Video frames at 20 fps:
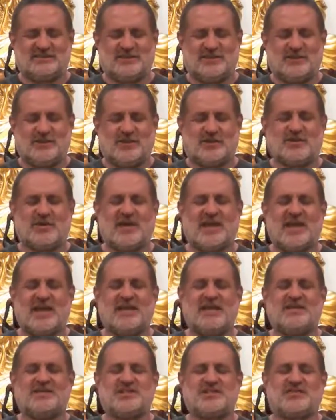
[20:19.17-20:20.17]
We try
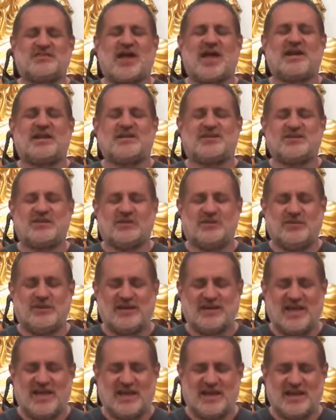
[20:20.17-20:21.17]
any strategy we
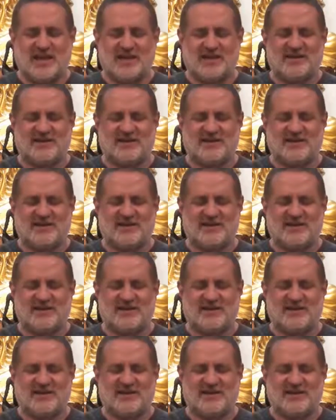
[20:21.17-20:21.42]
can